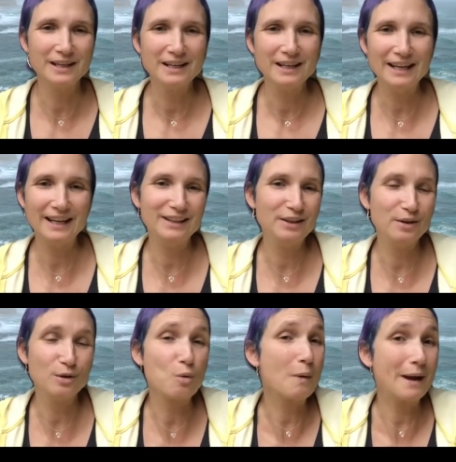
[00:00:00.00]
in your
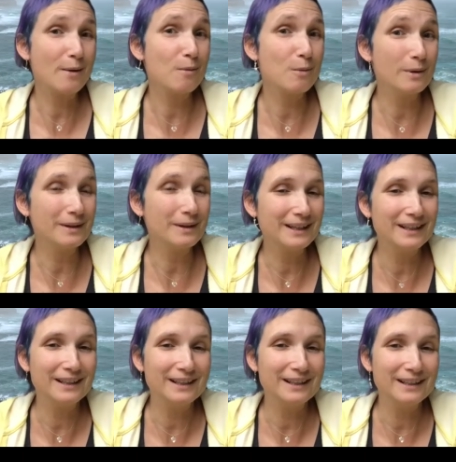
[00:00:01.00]
way of
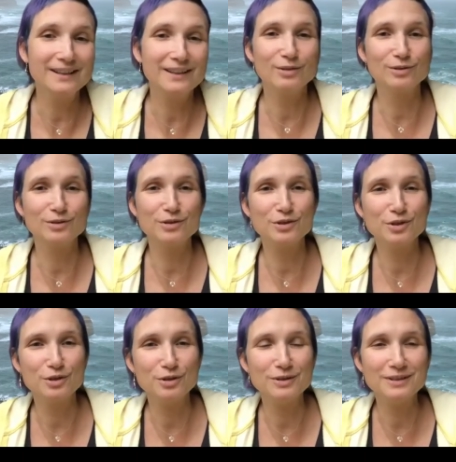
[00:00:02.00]
working or
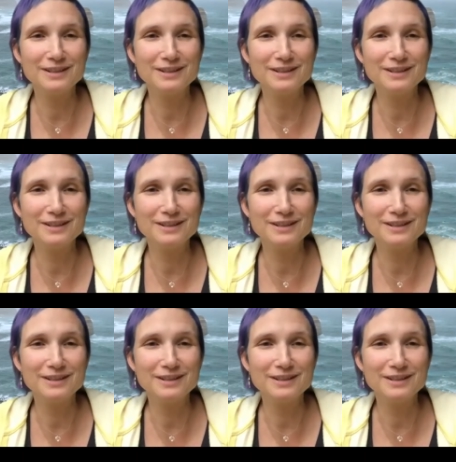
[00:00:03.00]
not.